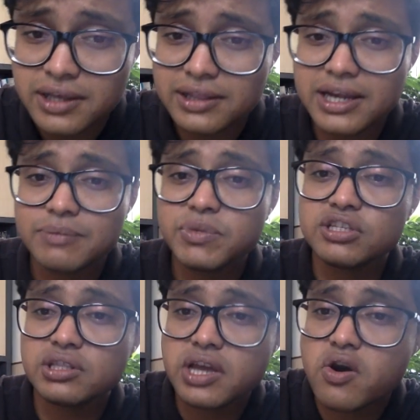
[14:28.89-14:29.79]
That
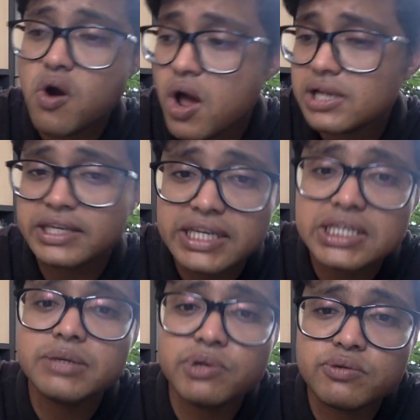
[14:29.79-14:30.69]
means they're all
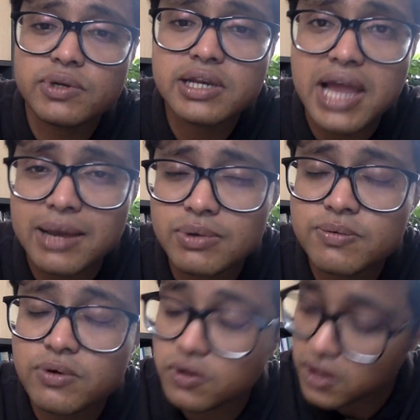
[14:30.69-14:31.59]
individually liable
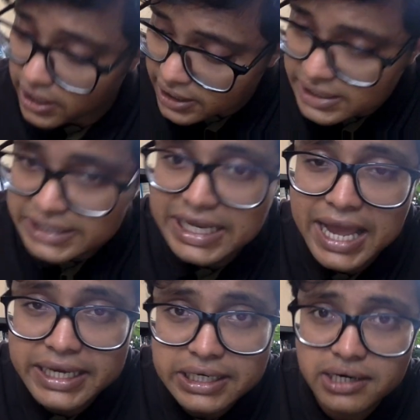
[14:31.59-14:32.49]
for the
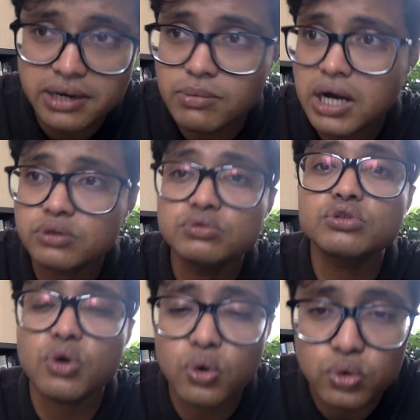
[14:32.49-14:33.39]
entire amount
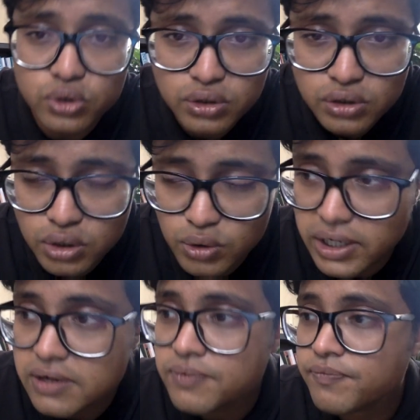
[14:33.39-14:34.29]
owed.
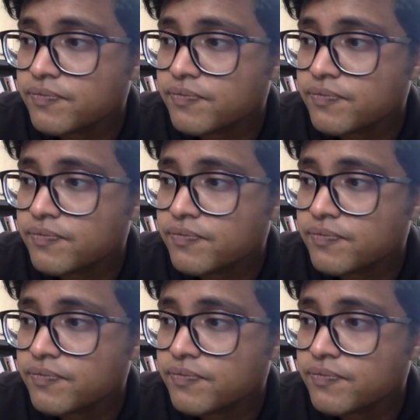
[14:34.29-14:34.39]
Okay.